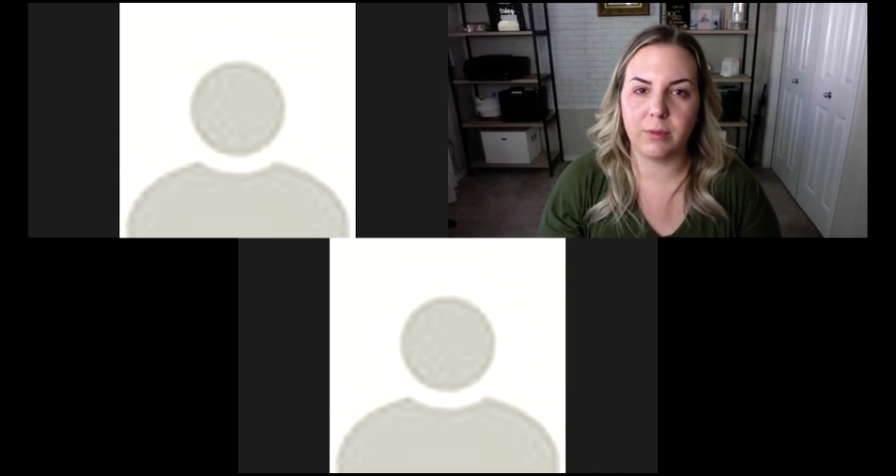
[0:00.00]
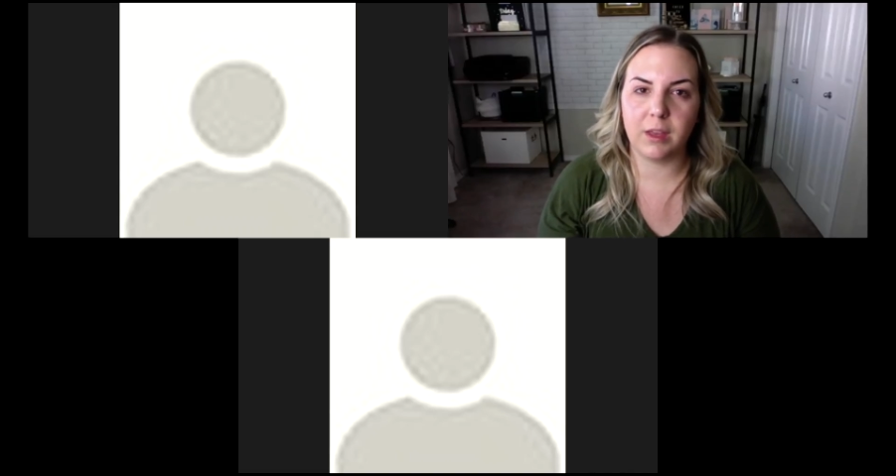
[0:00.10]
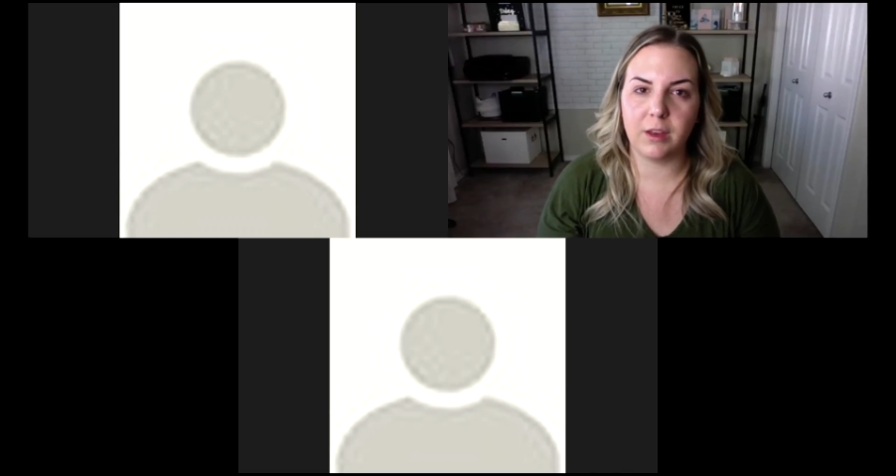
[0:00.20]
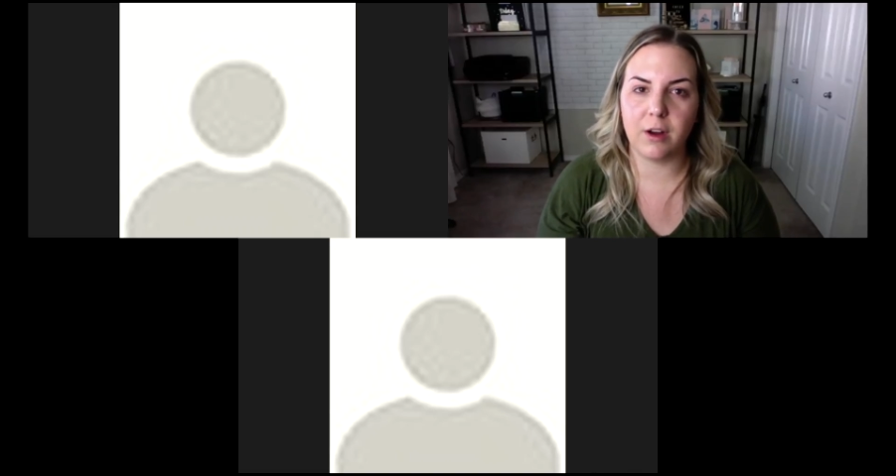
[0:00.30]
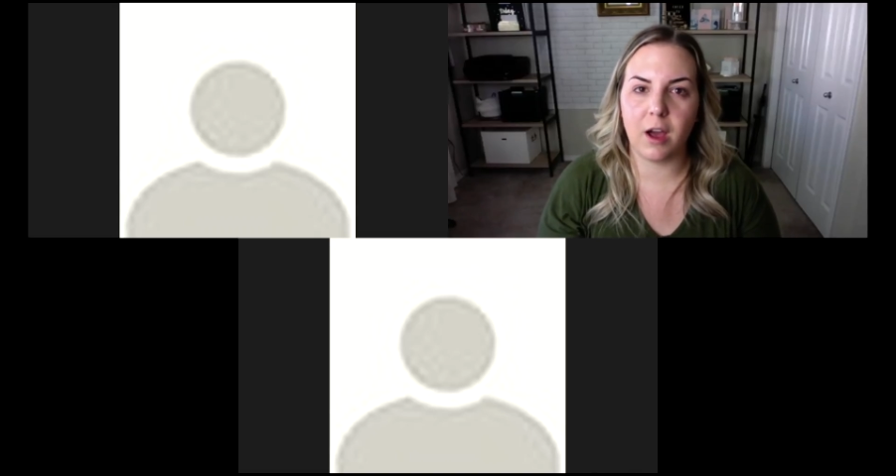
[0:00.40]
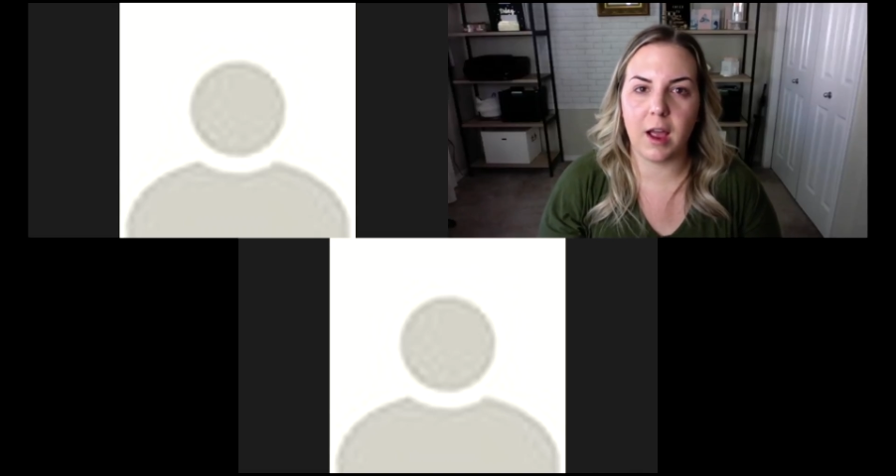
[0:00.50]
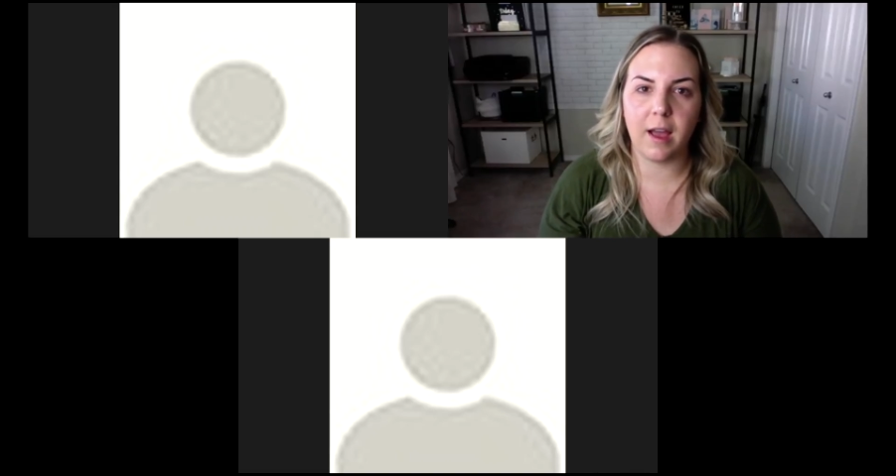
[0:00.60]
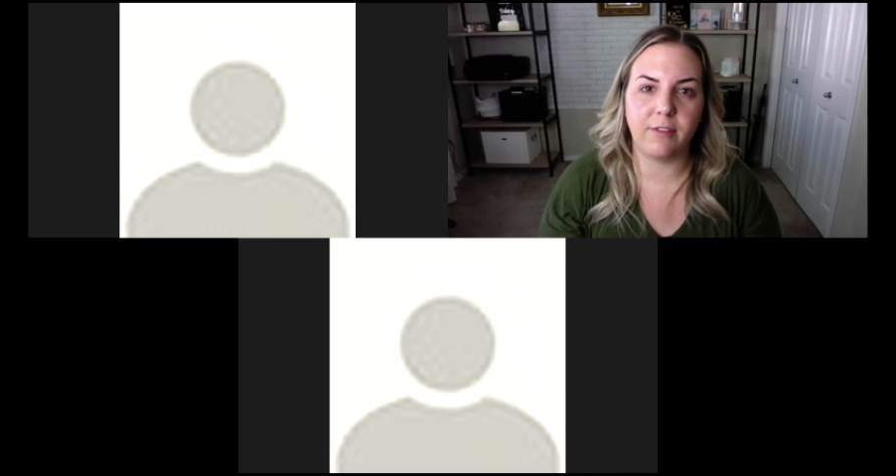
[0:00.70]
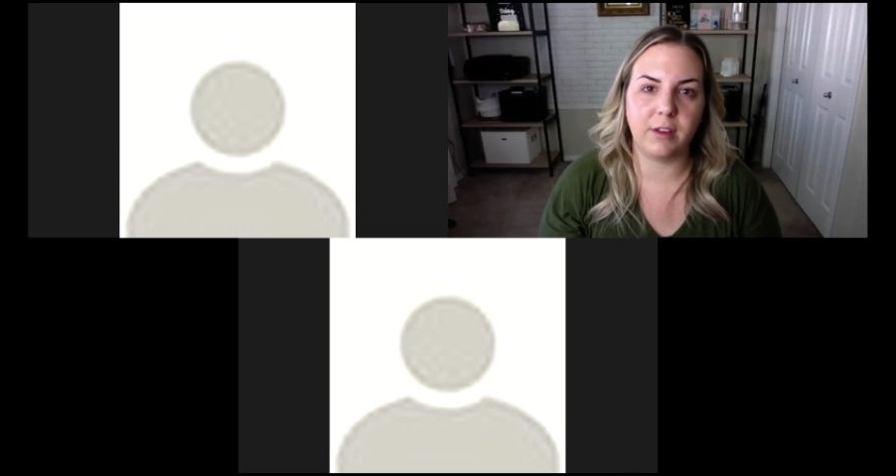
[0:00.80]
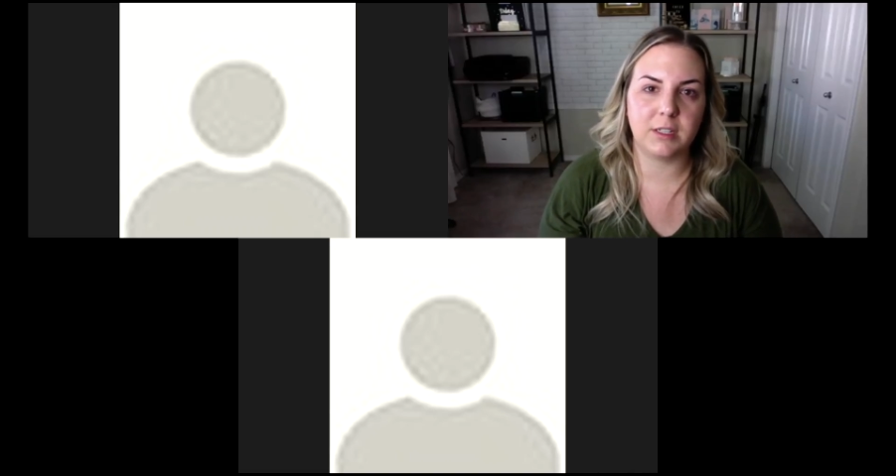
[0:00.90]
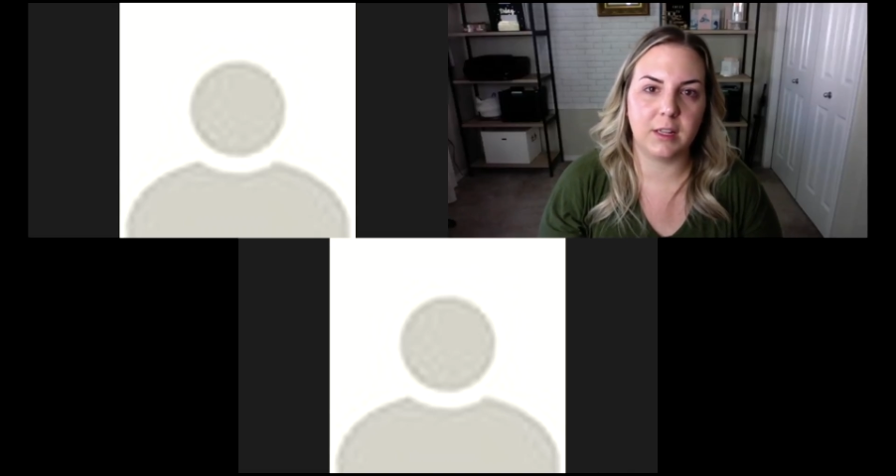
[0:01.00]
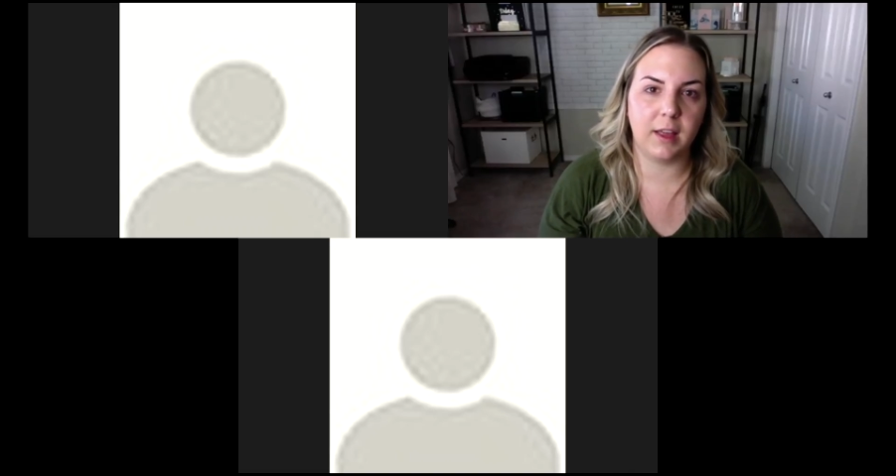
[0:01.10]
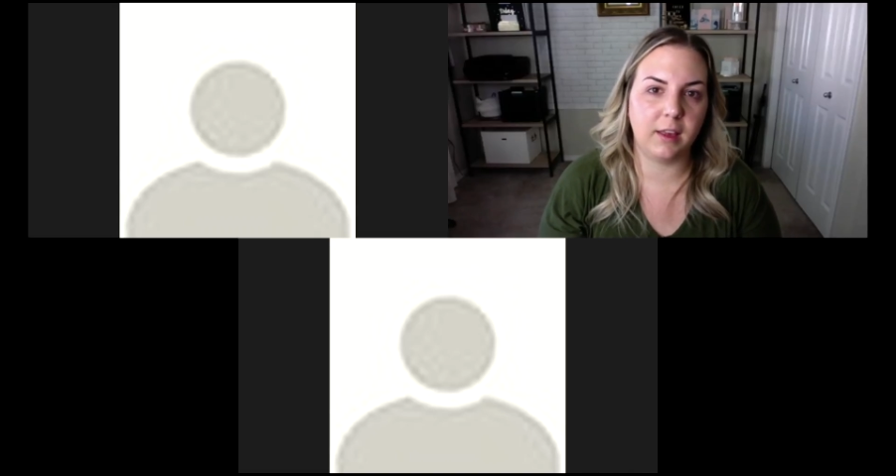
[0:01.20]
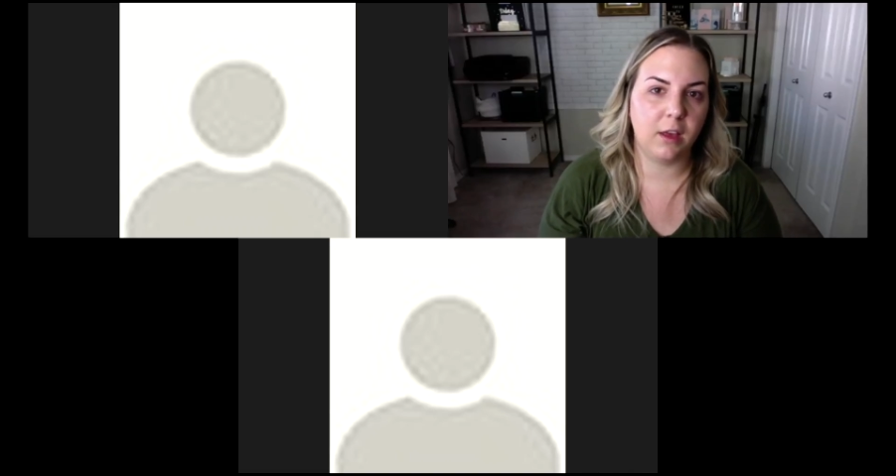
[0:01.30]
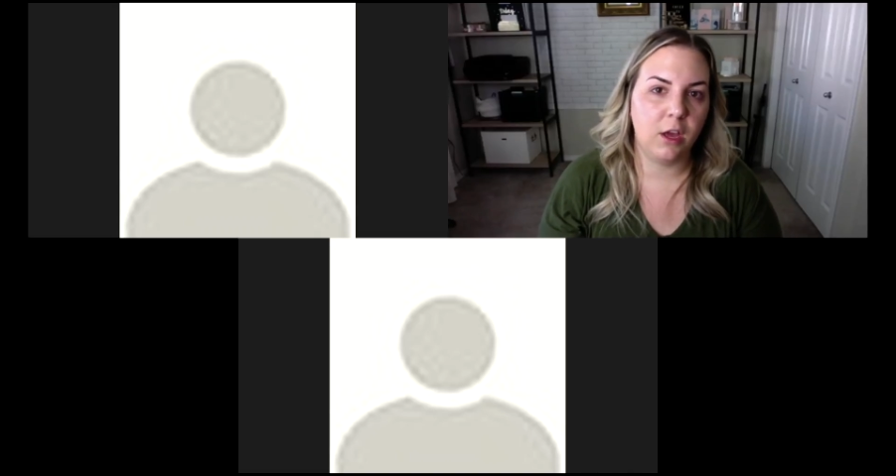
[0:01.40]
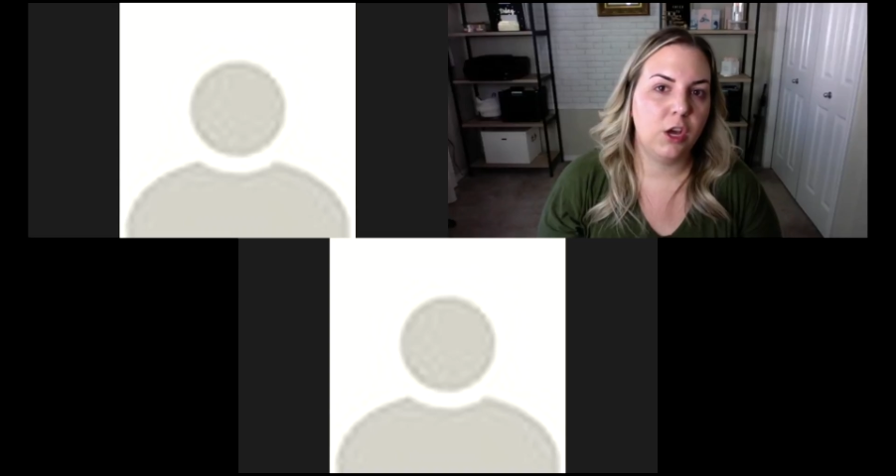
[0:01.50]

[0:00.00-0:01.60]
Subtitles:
that you're not having to like